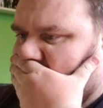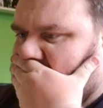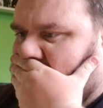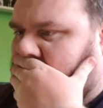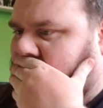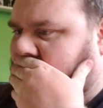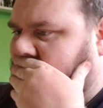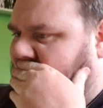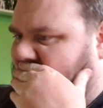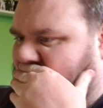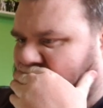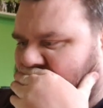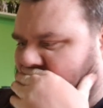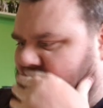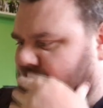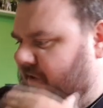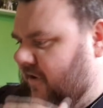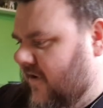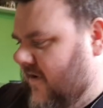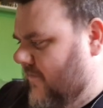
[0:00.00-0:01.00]
And I
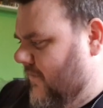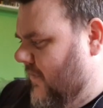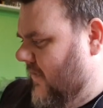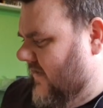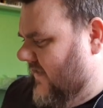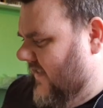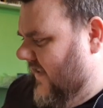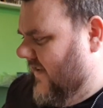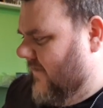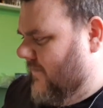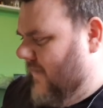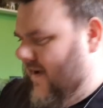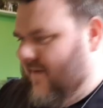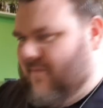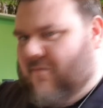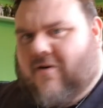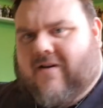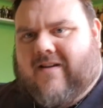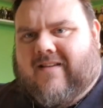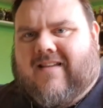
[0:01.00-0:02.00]
am going to bust these
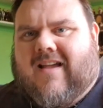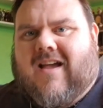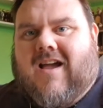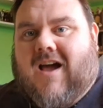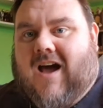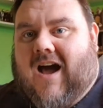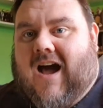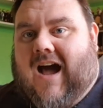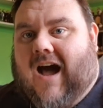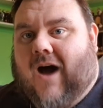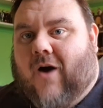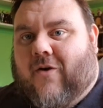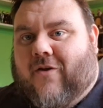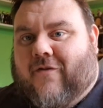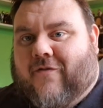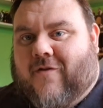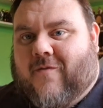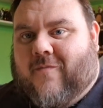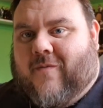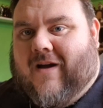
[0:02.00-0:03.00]
bad boys out
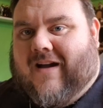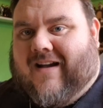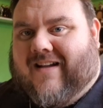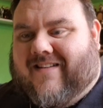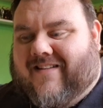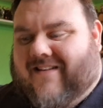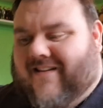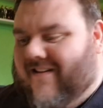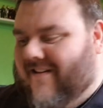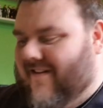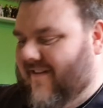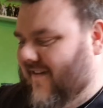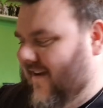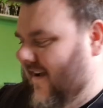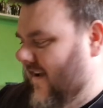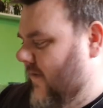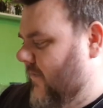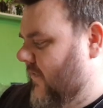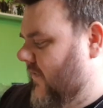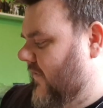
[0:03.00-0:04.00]
of the packaging because
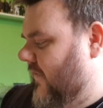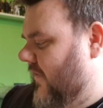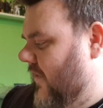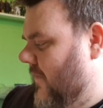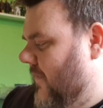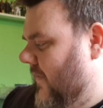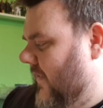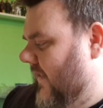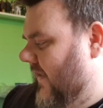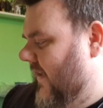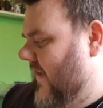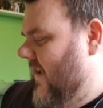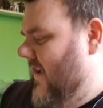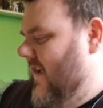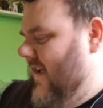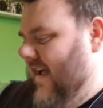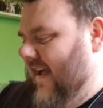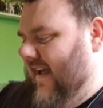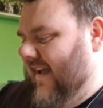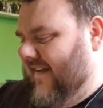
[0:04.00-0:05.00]
I am stupidly
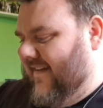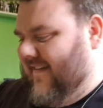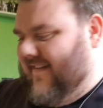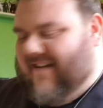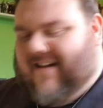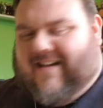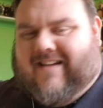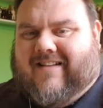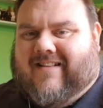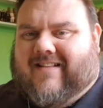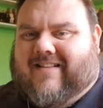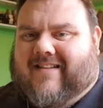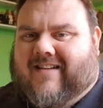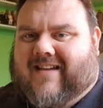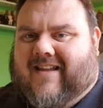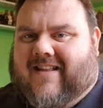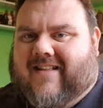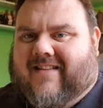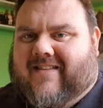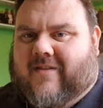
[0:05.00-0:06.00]
excited to
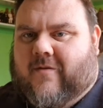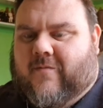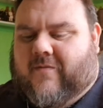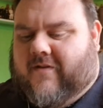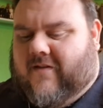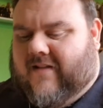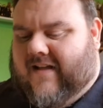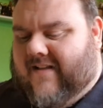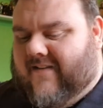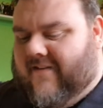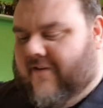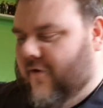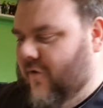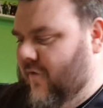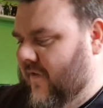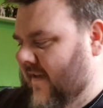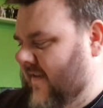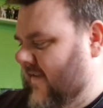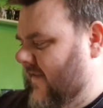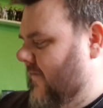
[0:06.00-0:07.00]
get into them. So let's
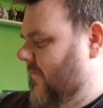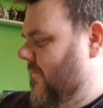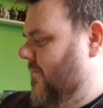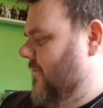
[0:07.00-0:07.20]
do this.